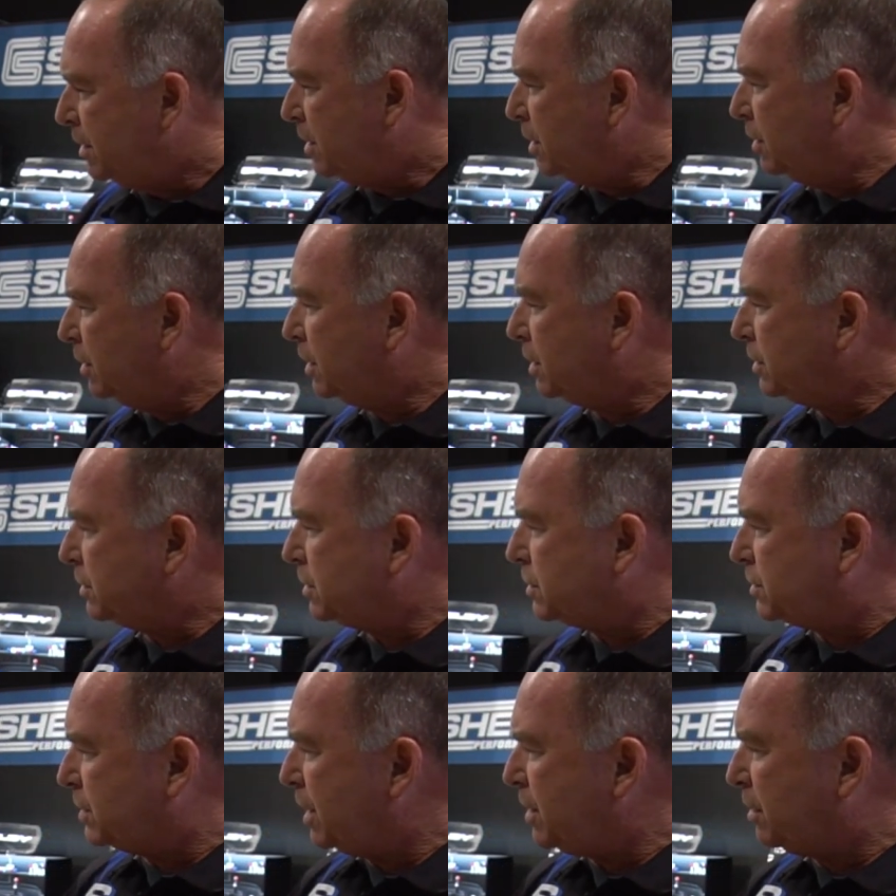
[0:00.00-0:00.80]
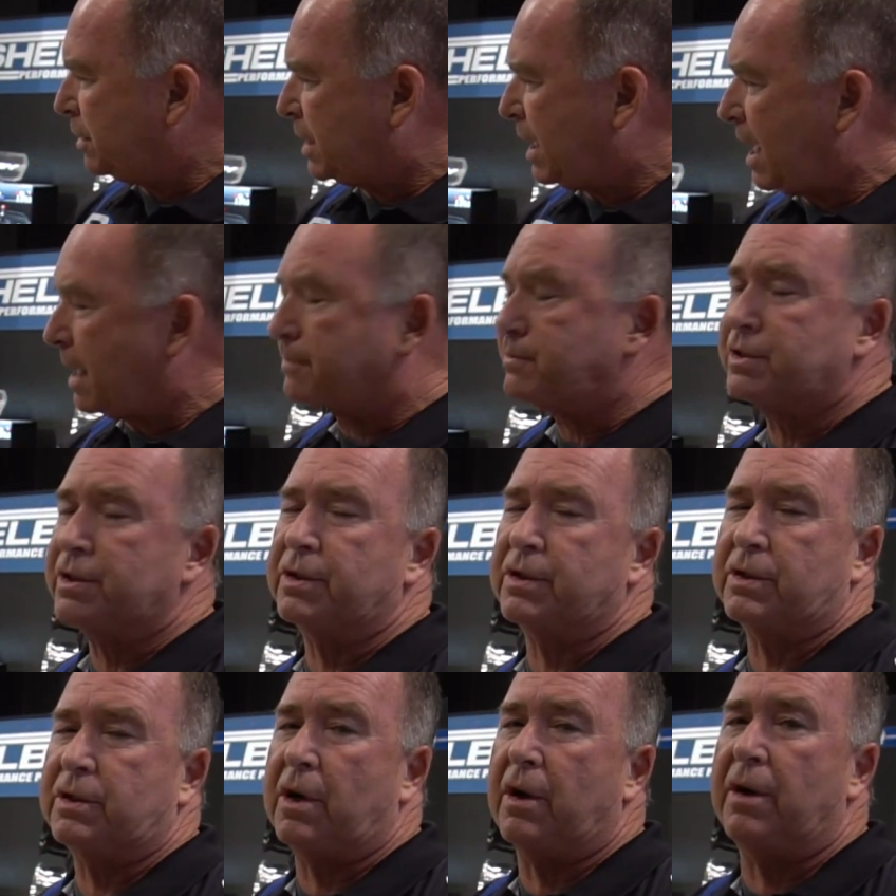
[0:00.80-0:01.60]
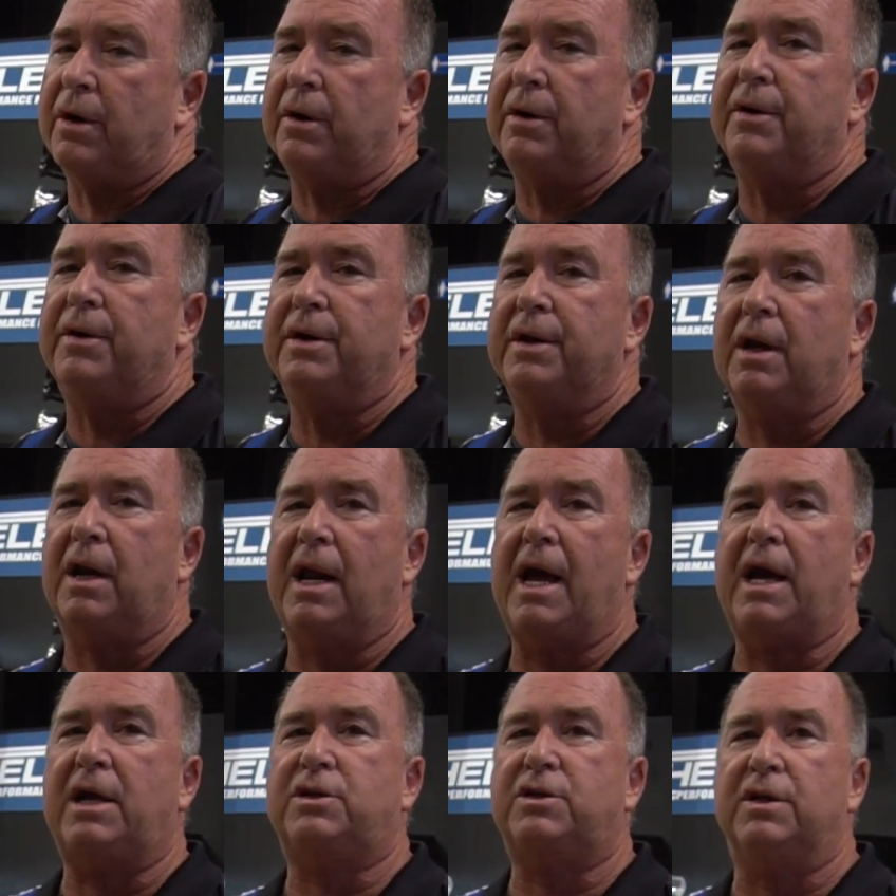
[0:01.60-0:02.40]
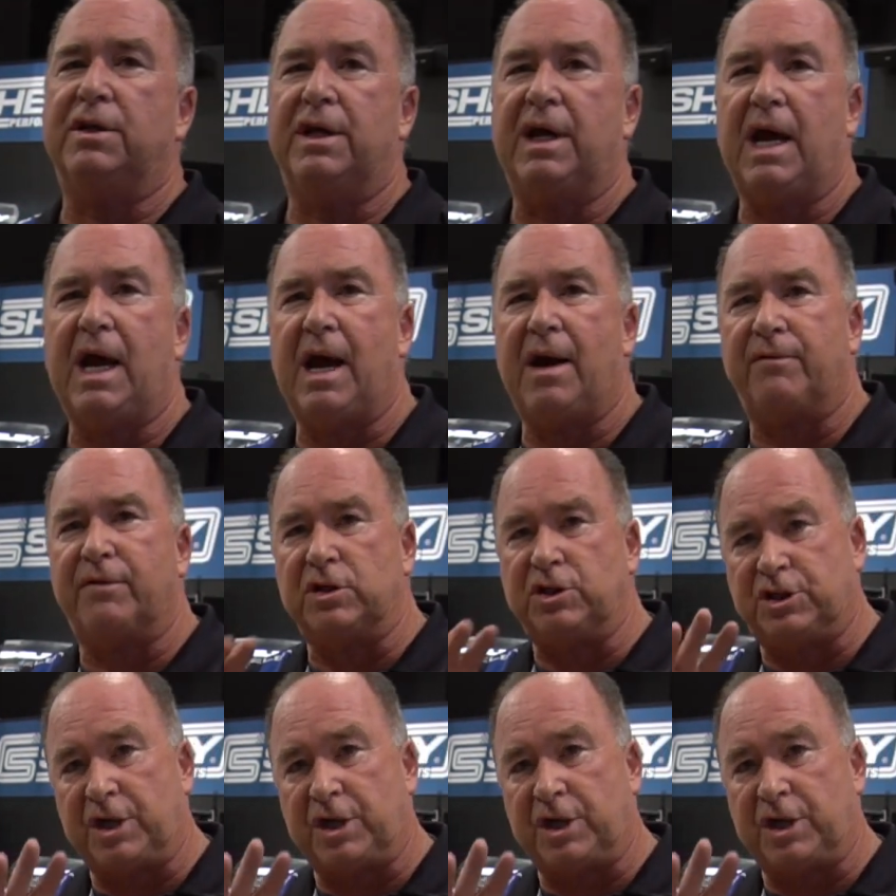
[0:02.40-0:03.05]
You look at the center caps of the car and it'll actually have a